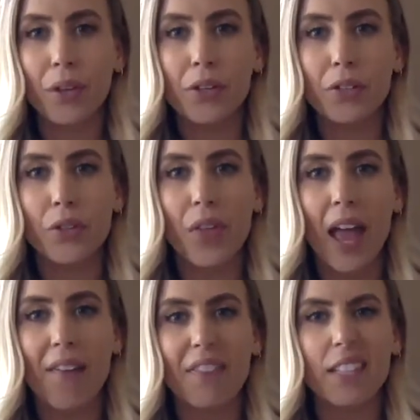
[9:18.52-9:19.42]
So they
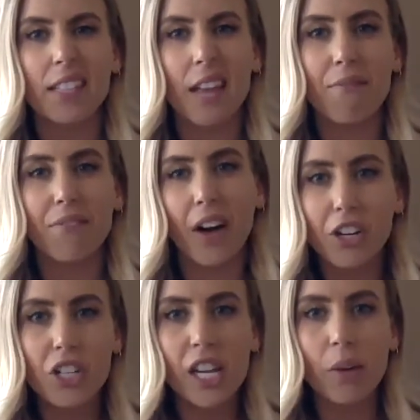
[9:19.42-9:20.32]
have the same
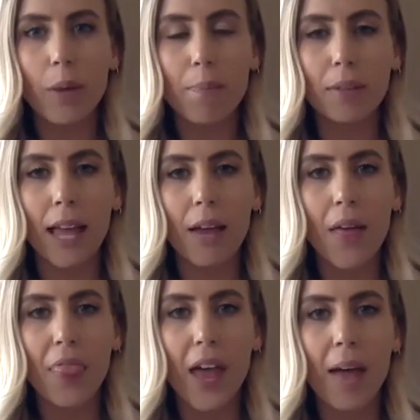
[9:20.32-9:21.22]
function. We play with
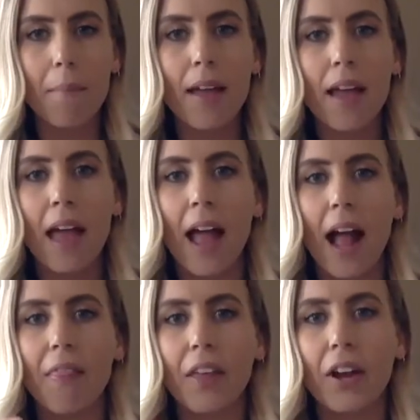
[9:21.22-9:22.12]
them
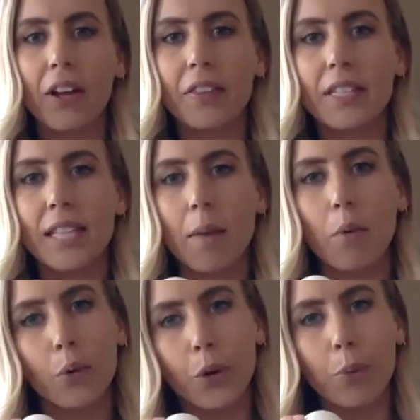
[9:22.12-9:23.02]
and they're in the same
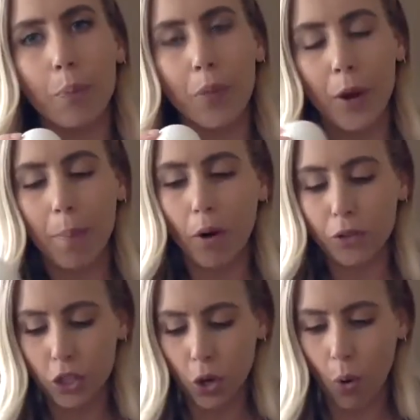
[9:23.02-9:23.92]
group. They're
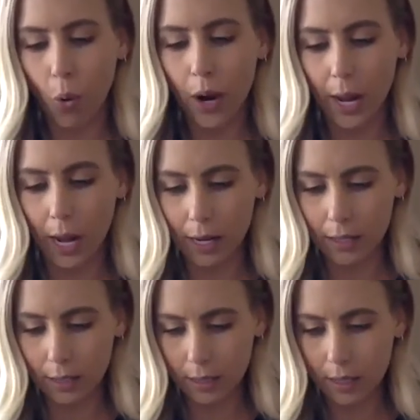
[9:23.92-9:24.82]
both
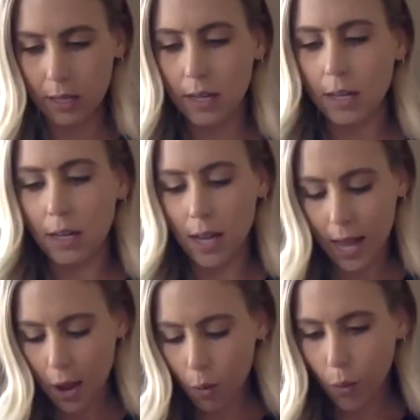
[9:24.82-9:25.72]
toys.
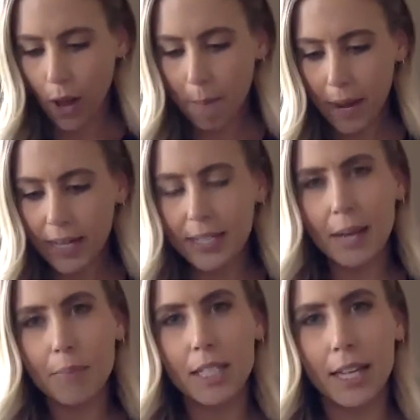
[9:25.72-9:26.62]
What makes
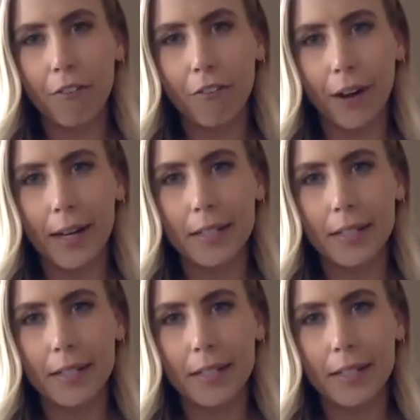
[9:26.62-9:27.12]
them different?